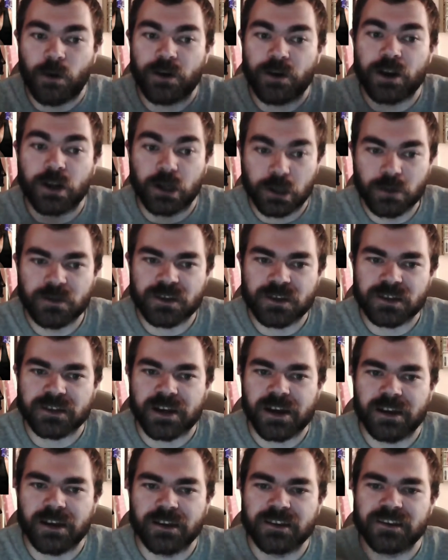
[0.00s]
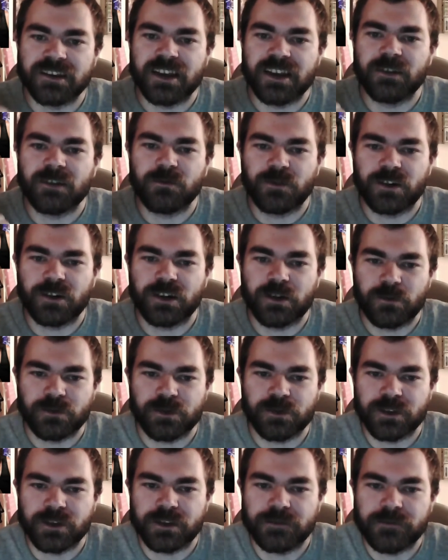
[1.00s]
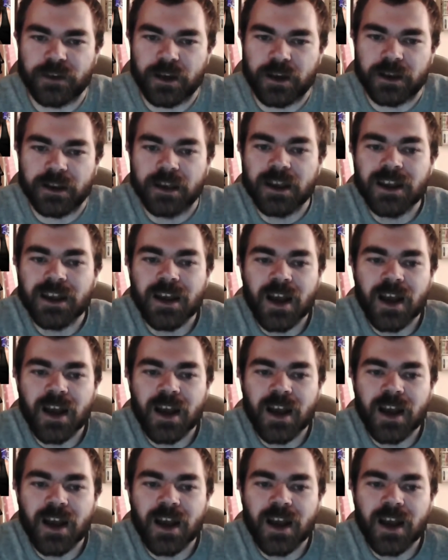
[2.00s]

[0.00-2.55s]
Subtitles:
Or he could lose the title and say, we're going to go do this fight.